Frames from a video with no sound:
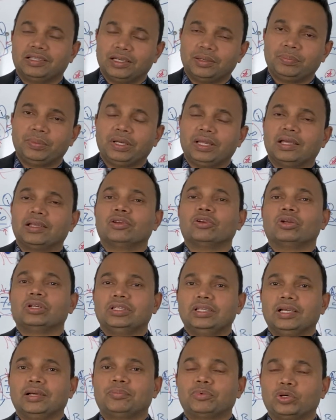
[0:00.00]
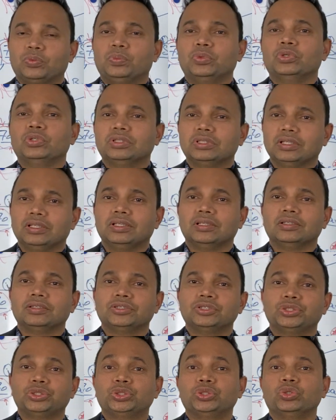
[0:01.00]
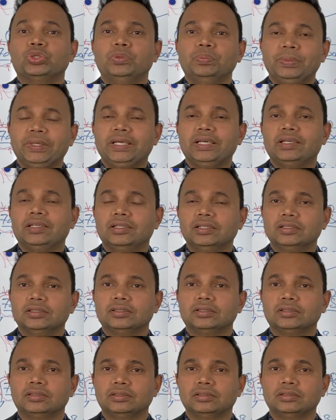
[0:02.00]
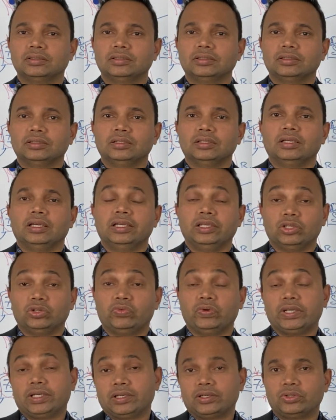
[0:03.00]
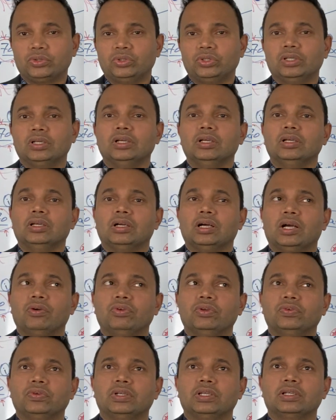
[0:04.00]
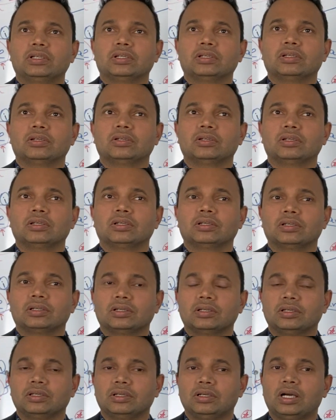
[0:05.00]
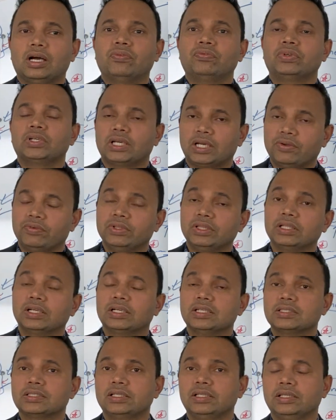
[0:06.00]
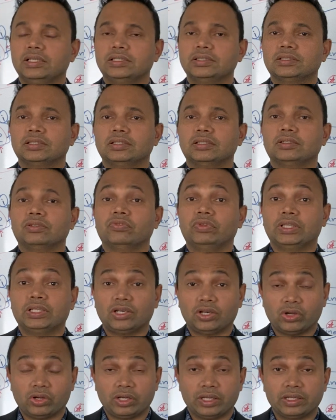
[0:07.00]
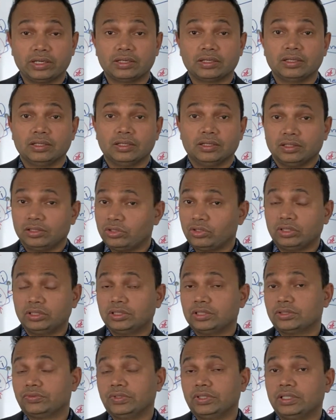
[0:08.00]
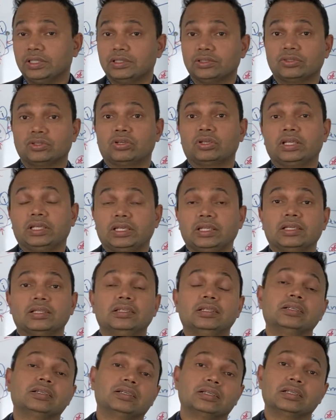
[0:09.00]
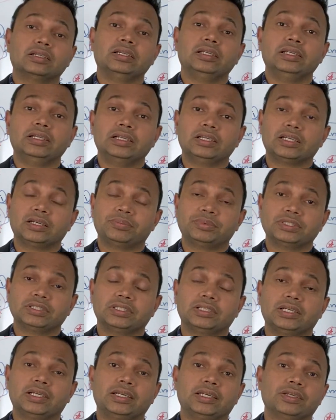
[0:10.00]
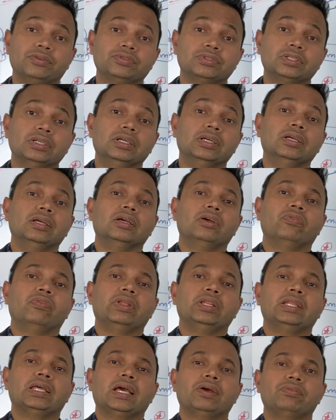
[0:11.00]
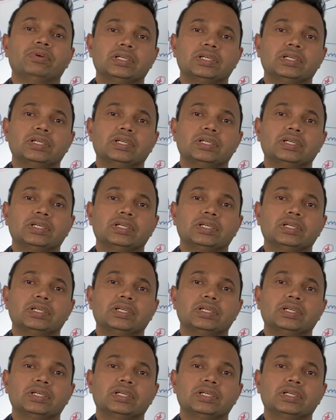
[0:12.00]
plan or their proposal should meet the innovator route. However, after having the consultation with a lawyer, not just with us or any other legal representatives, when they have a